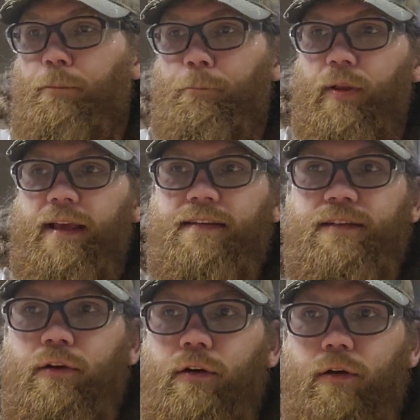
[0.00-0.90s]

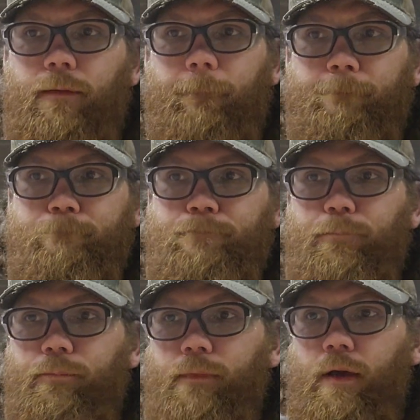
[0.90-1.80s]
Blazer
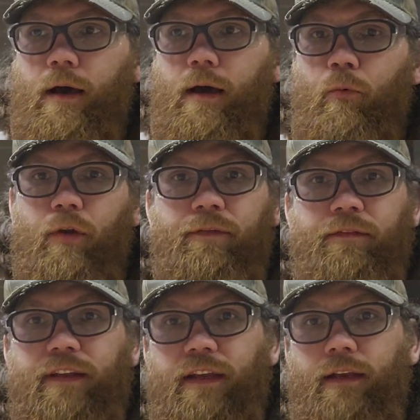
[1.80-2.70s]

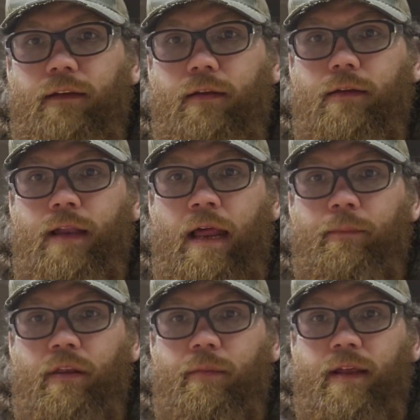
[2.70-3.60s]
115
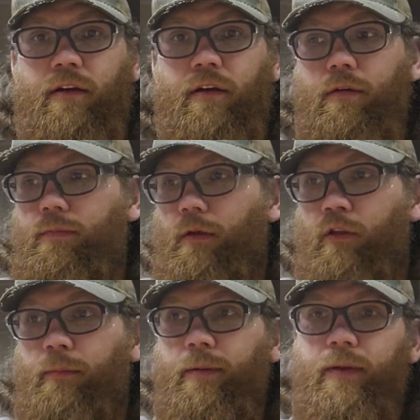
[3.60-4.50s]
9mm
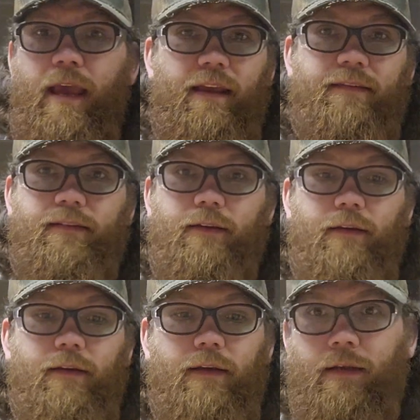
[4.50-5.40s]
aluminum case.
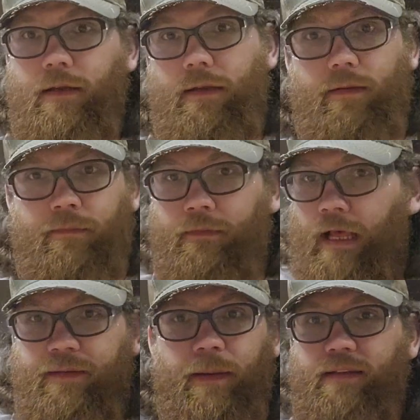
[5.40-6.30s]

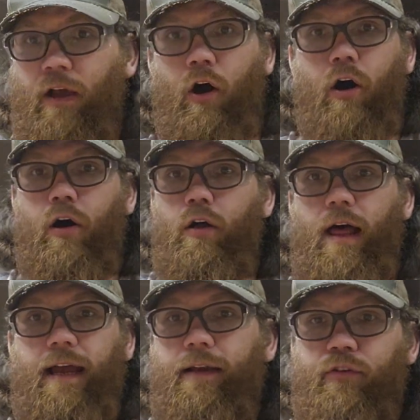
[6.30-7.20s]
That's basically all
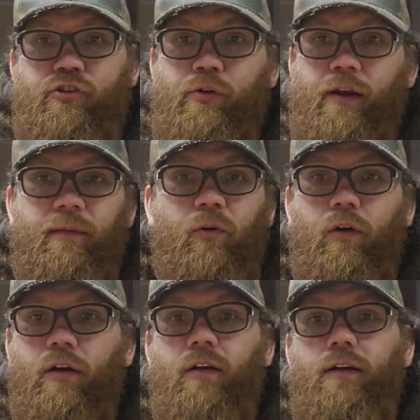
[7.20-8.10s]
I ever shoot
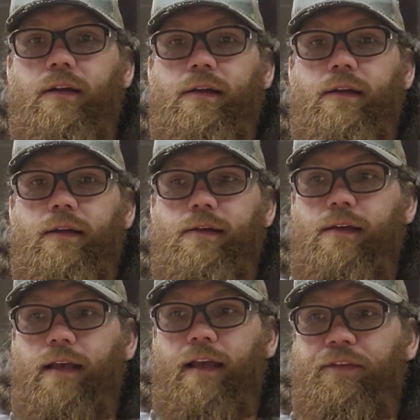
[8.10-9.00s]
anymore.
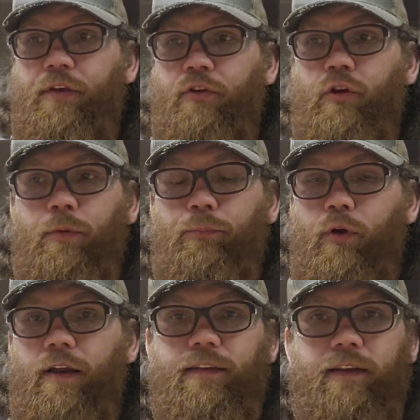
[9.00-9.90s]
It's a good
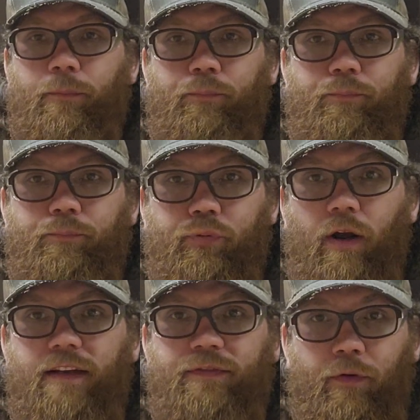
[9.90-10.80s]
price. The
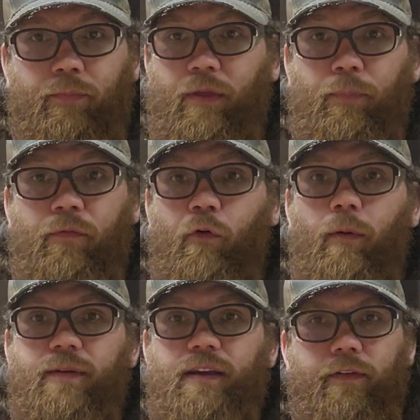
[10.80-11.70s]
price for the
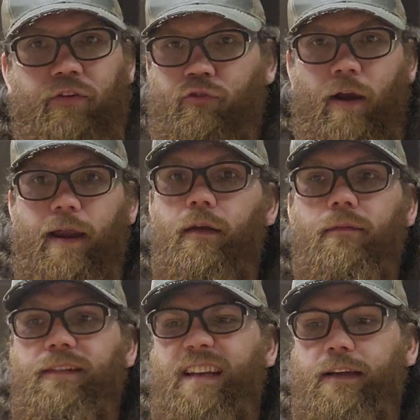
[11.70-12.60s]
performance of it is great.
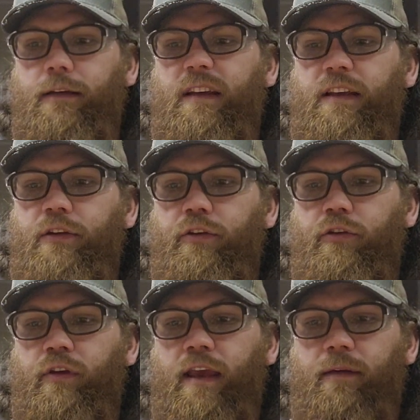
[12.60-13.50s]

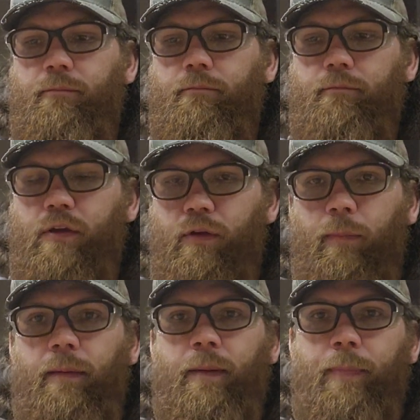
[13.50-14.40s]
You get, there
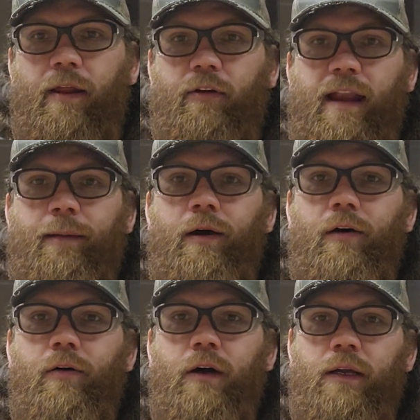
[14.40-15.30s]
might be better ammo.